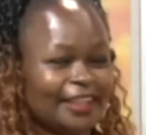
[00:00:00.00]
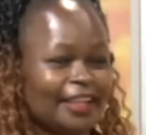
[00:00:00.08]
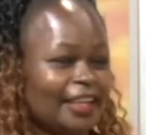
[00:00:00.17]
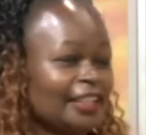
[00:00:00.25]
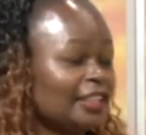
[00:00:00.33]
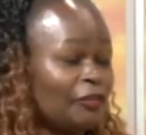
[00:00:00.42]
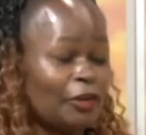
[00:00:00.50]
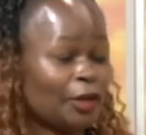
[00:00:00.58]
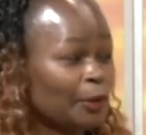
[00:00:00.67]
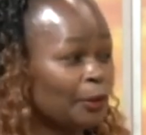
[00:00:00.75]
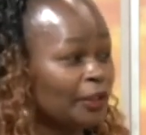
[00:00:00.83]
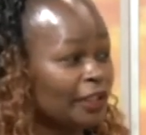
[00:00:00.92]
Mm-hmm. It's a
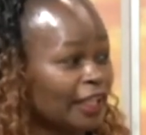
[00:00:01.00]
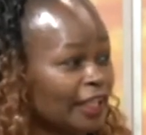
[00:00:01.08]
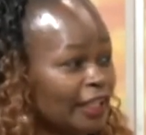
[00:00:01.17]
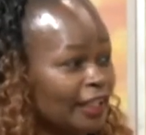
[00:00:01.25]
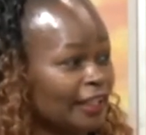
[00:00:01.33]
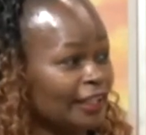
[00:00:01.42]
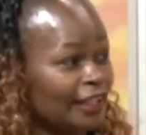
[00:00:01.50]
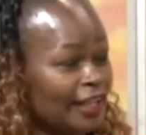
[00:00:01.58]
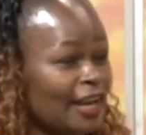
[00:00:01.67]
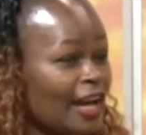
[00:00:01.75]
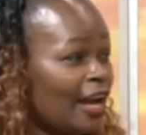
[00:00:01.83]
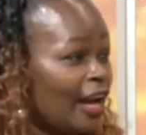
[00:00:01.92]
very good thing. Mm-hmm.
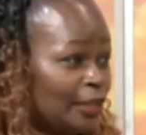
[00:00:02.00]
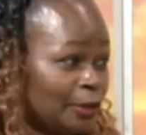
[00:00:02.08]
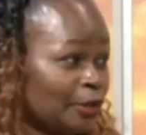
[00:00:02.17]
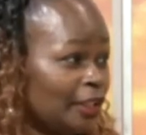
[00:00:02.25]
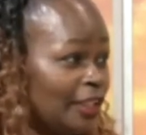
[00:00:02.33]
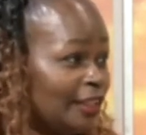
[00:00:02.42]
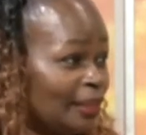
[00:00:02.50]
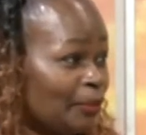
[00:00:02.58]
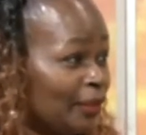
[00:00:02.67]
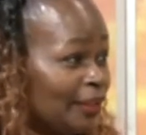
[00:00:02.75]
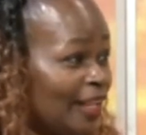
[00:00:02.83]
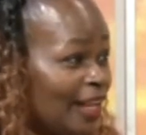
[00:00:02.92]
And I, I totally
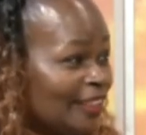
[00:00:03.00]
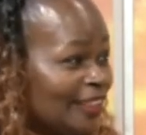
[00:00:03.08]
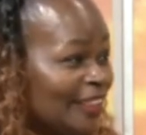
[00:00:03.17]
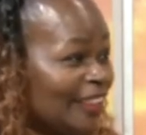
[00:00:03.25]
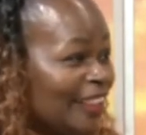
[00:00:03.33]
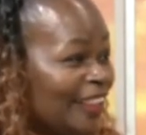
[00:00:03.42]
support that.